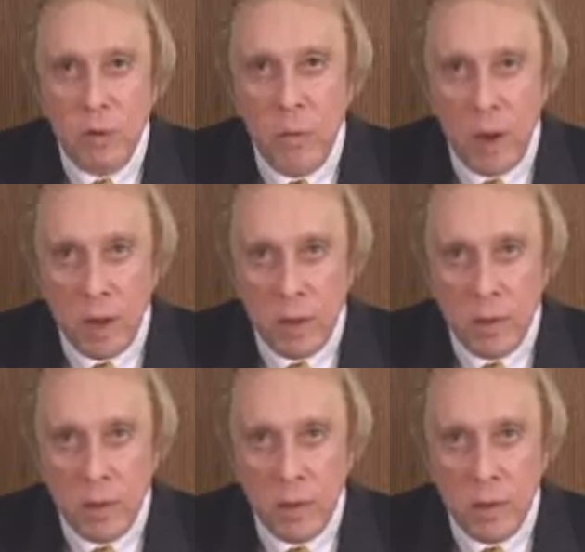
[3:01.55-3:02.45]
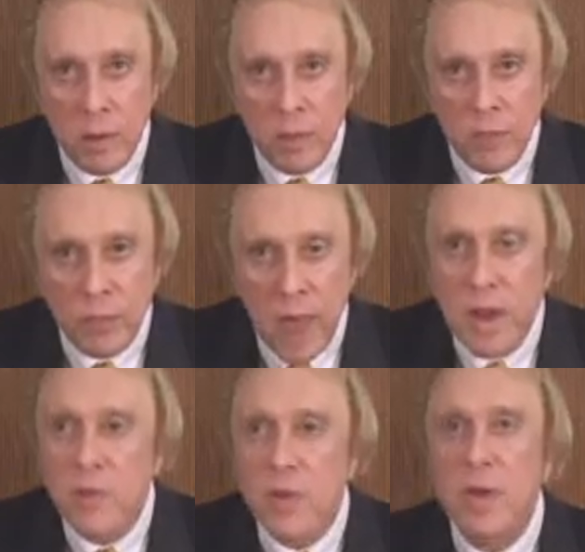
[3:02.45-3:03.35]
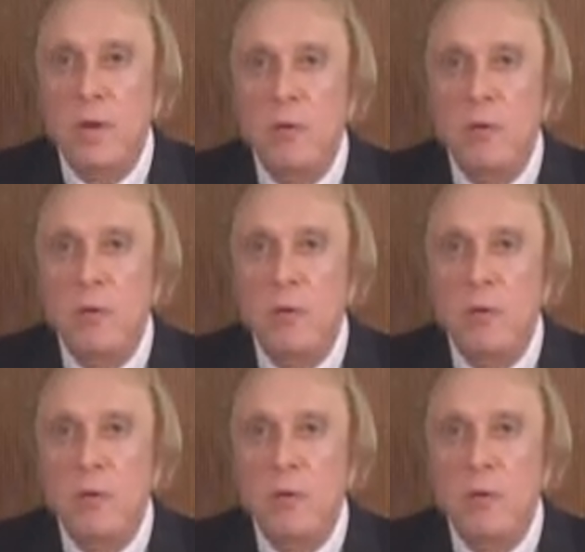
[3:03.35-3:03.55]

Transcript: for a while. And if you can